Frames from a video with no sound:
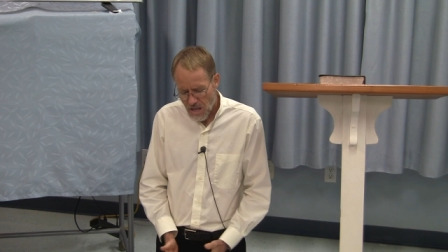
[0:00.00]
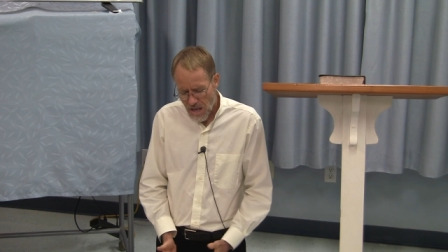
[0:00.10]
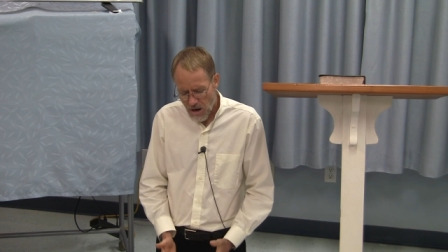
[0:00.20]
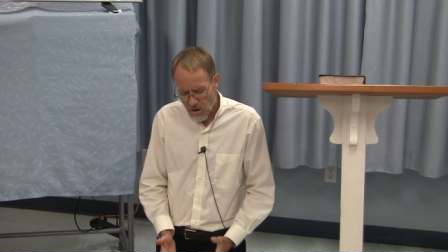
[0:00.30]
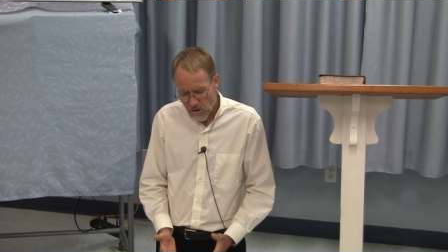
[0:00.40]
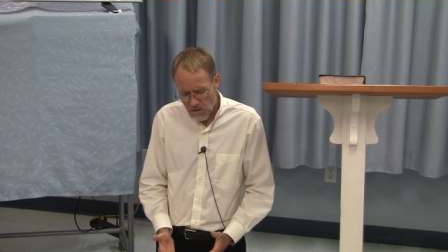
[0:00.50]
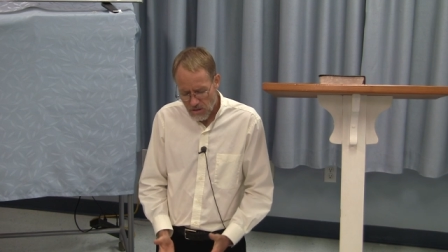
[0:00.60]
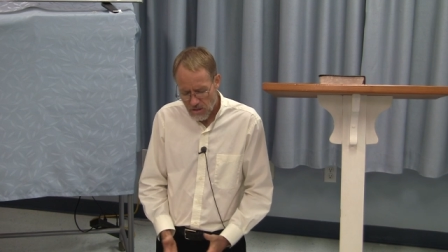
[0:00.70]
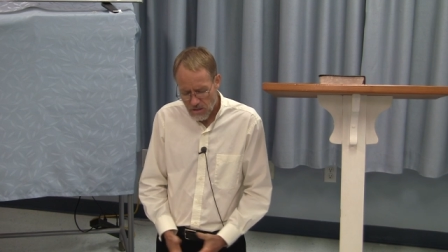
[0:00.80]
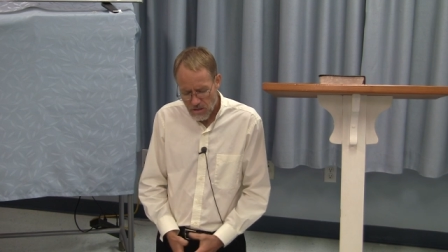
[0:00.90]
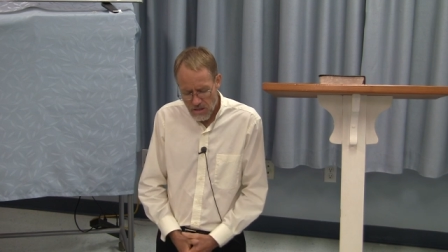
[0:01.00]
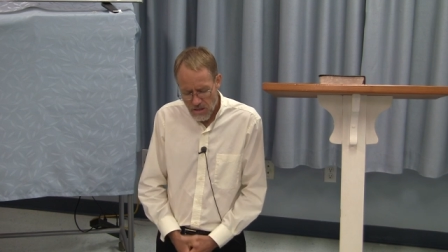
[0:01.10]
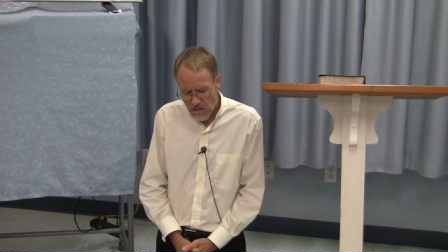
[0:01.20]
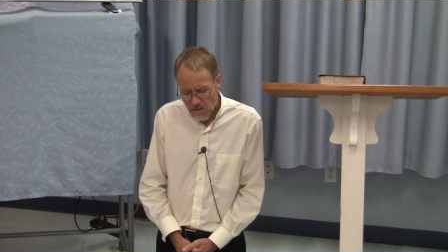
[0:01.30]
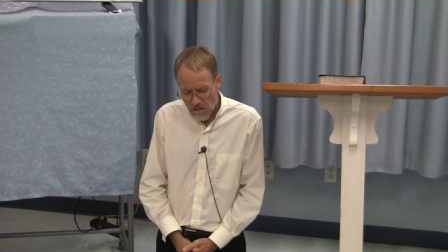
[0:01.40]
our,
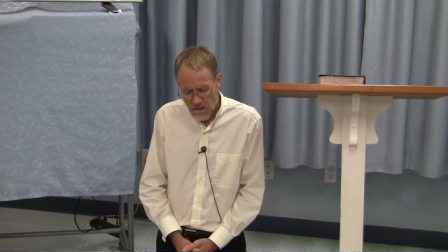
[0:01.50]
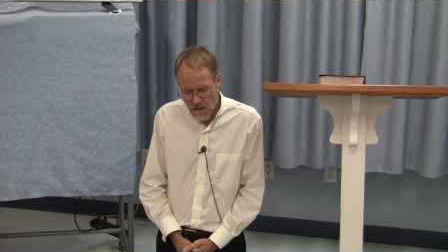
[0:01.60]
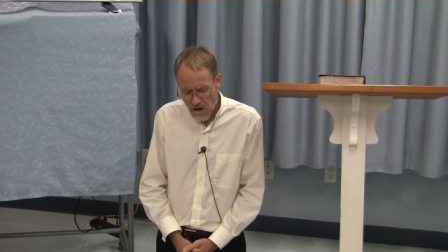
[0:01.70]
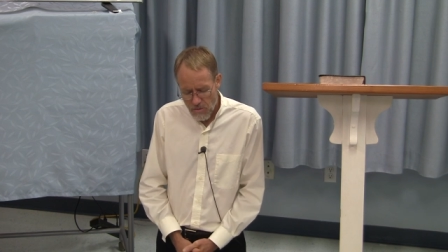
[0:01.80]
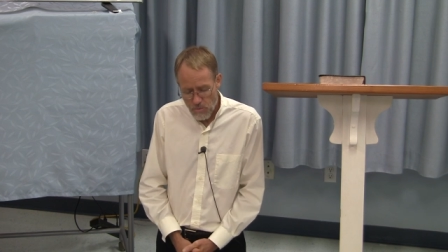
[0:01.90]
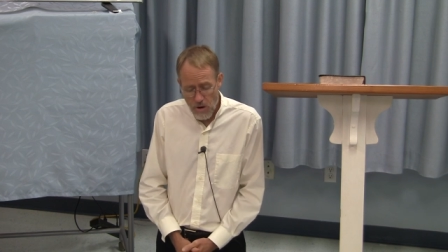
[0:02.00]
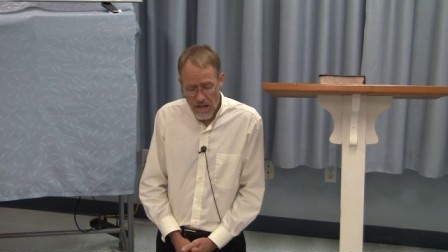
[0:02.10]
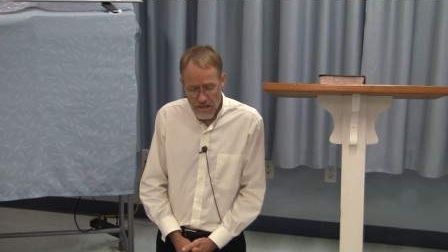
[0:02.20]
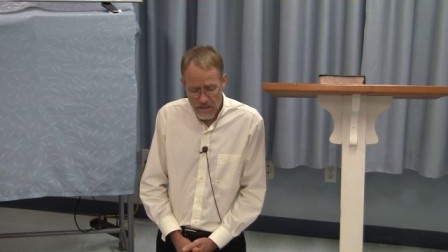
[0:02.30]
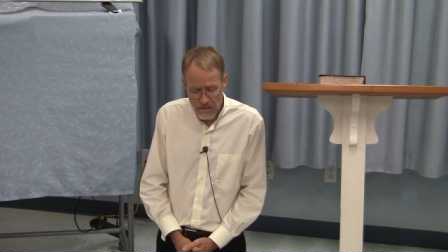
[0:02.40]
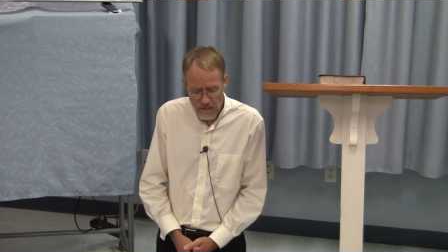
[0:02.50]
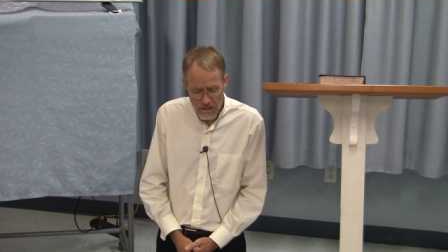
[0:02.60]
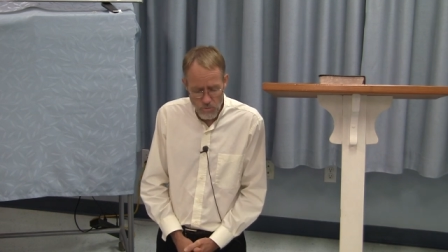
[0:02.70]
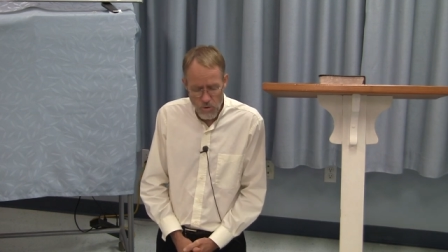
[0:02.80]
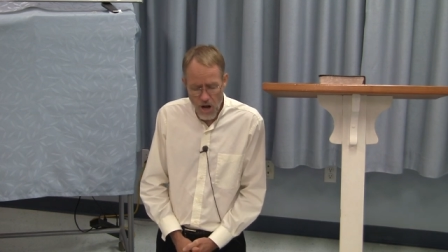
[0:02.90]
our bread and,
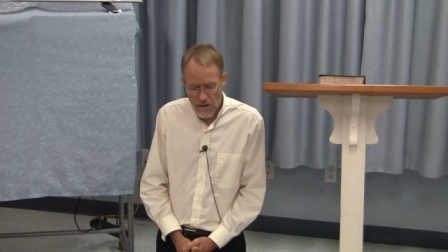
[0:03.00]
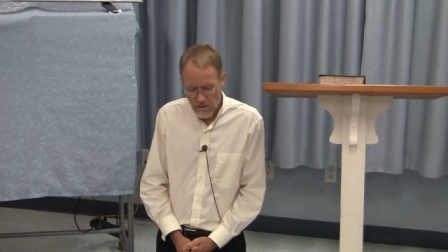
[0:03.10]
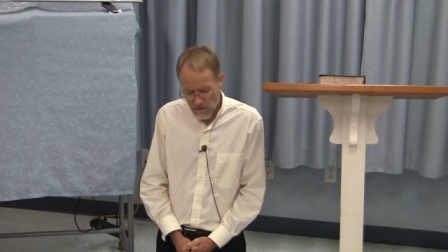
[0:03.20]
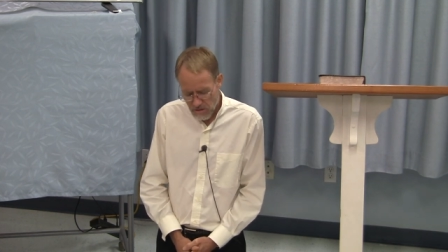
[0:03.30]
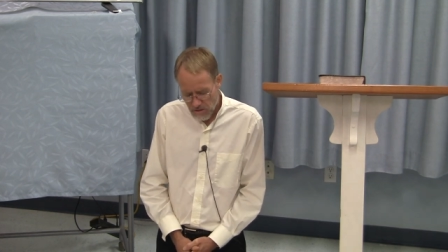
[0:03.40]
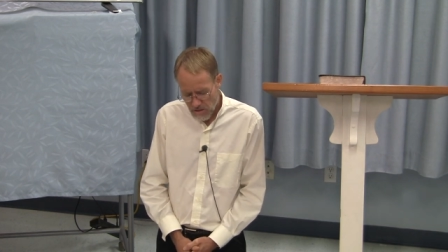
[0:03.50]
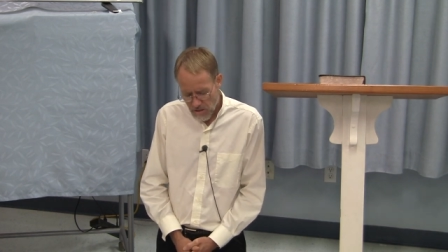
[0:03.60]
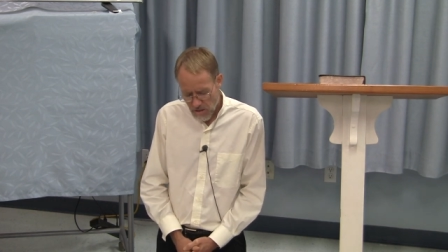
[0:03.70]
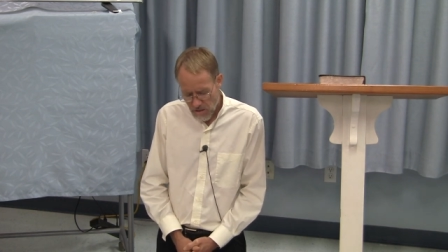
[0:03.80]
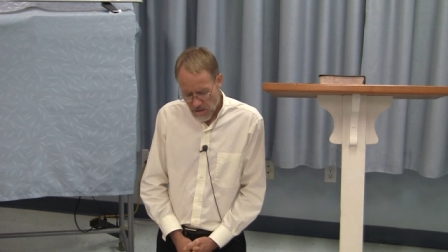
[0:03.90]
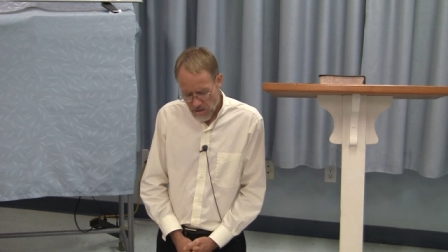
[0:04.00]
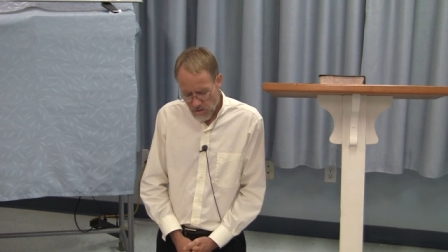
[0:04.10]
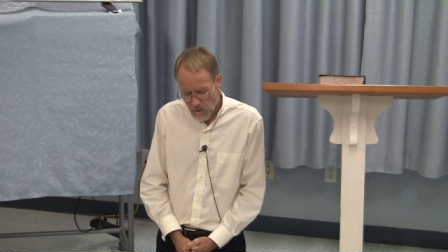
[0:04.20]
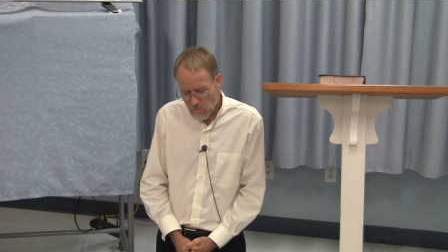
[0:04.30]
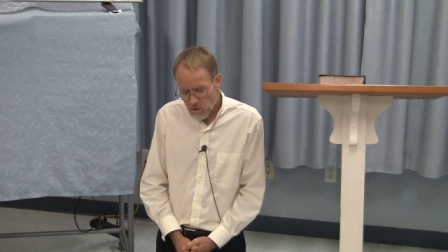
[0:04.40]
and water, that
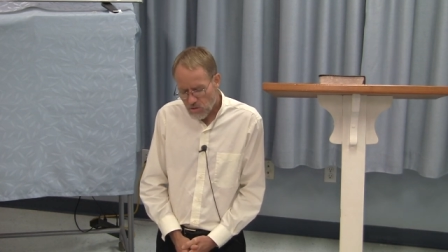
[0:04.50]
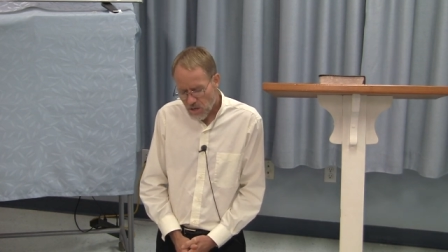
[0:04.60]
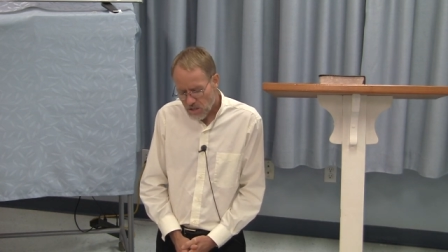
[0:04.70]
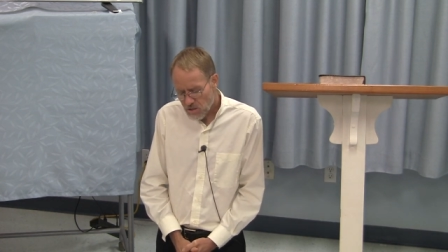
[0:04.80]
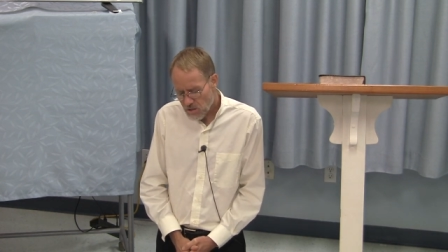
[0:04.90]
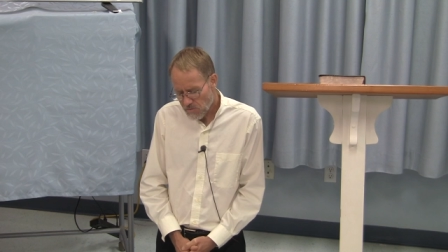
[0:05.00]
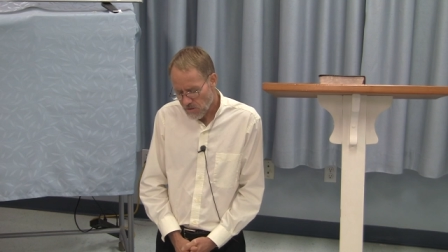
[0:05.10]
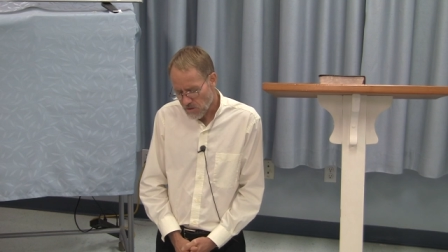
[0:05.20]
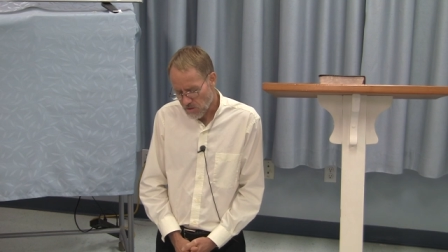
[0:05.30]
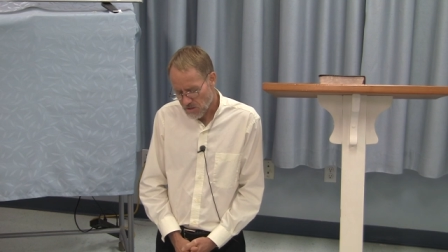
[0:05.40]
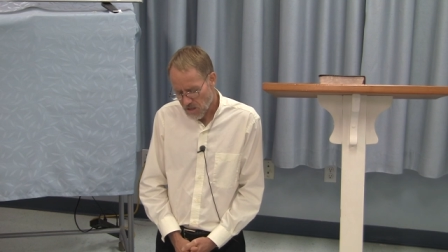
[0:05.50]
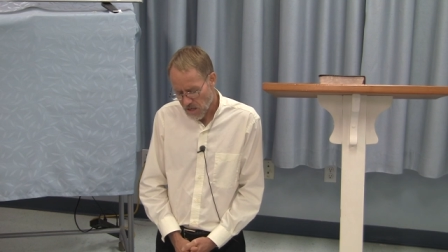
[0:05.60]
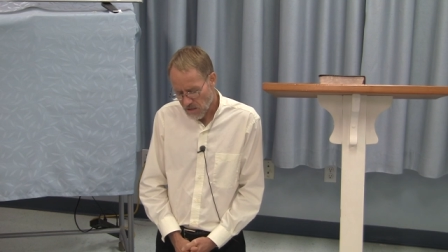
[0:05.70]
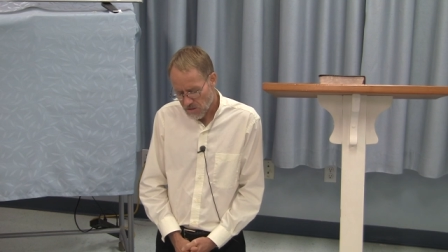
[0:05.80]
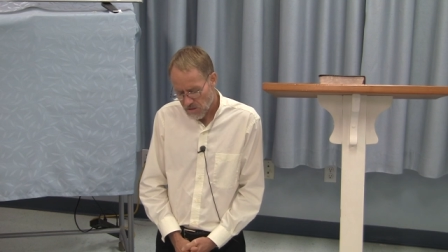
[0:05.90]
we will trust you for those
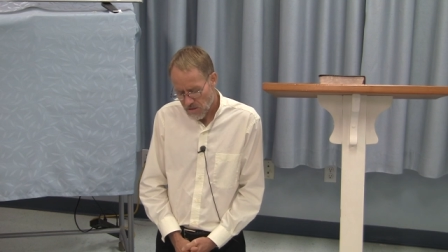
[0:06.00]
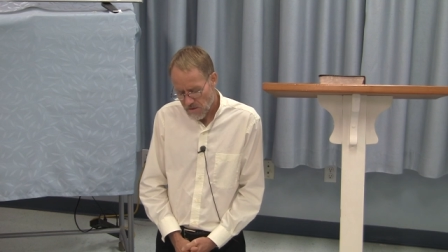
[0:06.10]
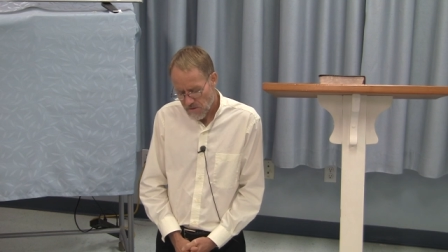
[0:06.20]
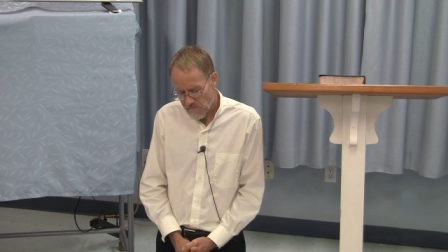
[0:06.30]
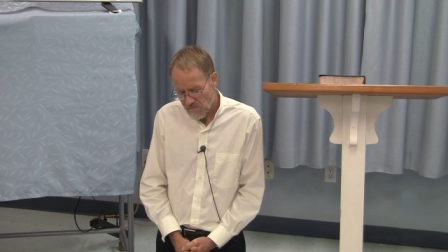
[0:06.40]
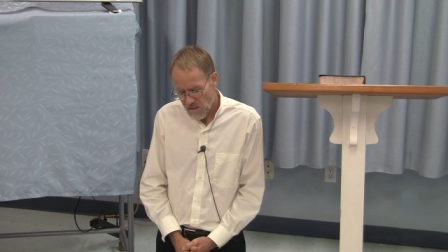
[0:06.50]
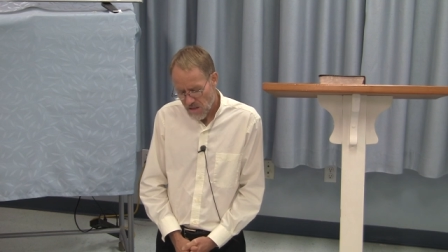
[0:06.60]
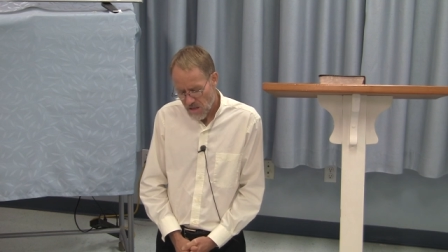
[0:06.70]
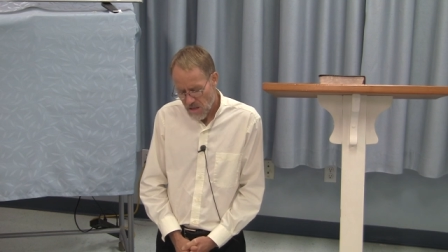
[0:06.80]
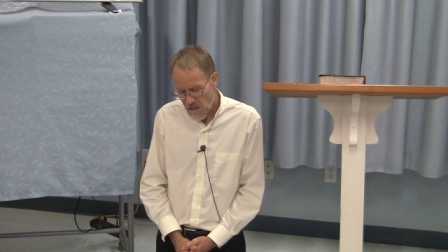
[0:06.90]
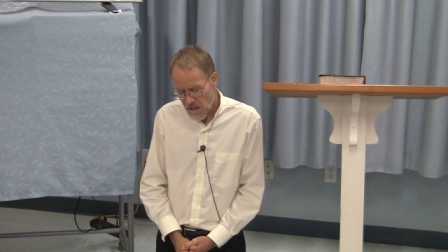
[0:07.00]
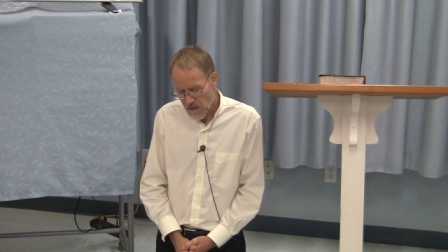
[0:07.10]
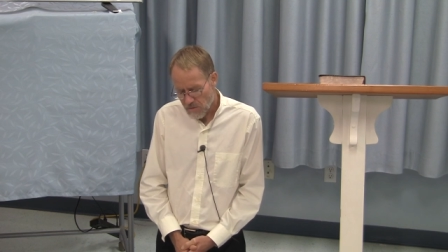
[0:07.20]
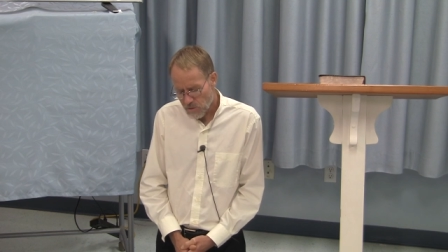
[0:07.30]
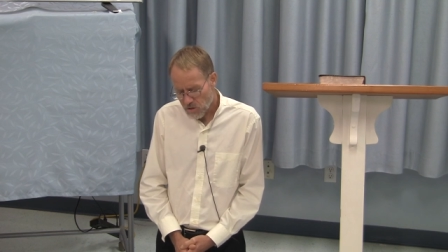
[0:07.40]
things
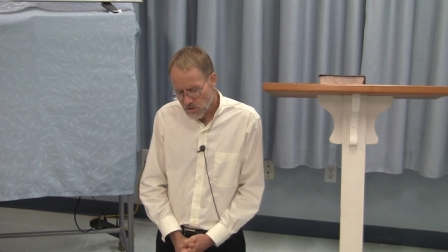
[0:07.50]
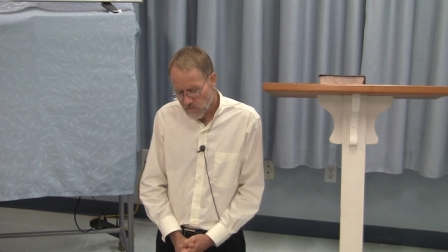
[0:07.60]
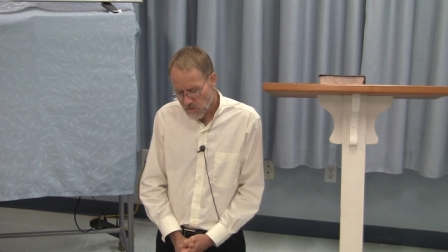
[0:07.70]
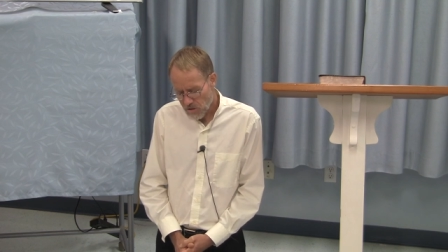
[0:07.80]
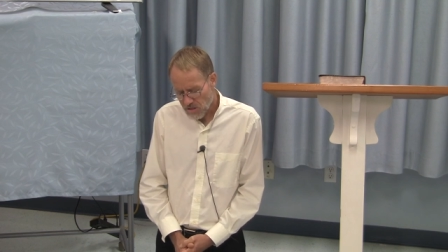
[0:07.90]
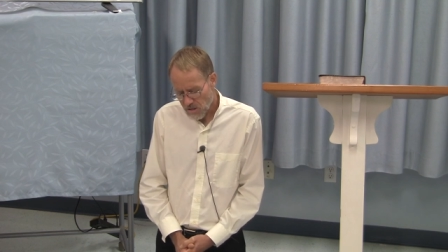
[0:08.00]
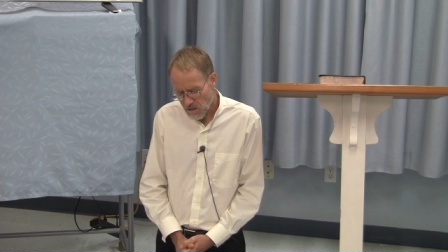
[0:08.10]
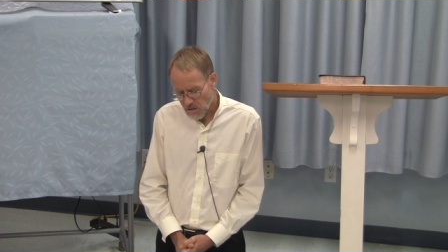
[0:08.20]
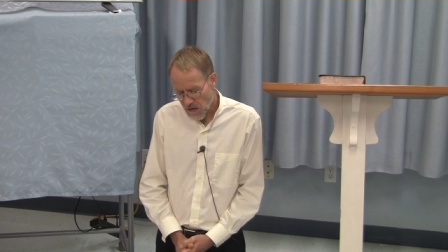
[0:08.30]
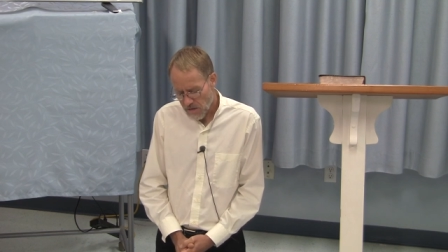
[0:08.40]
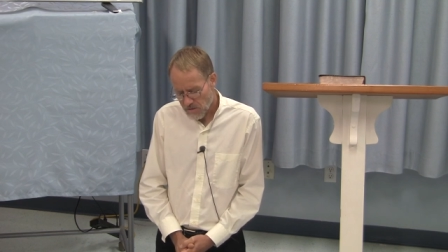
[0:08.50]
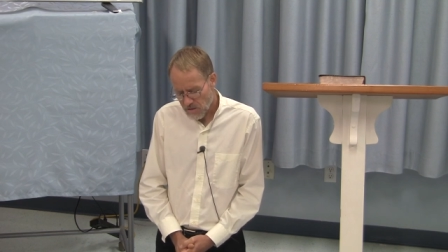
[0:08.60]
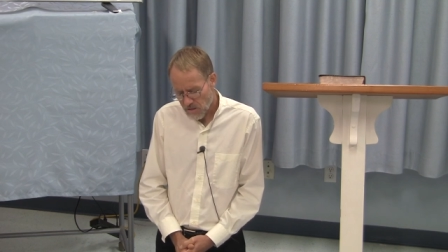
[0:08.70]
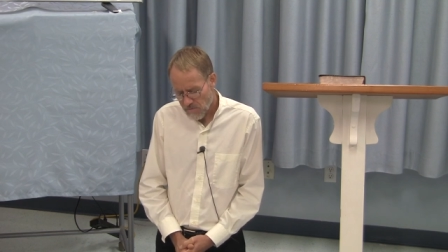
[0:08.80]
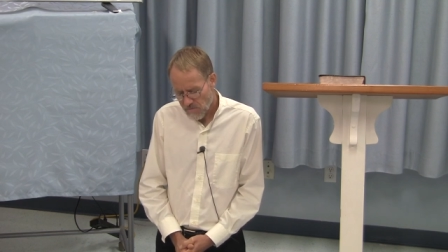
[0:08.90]
and put you first in our lives.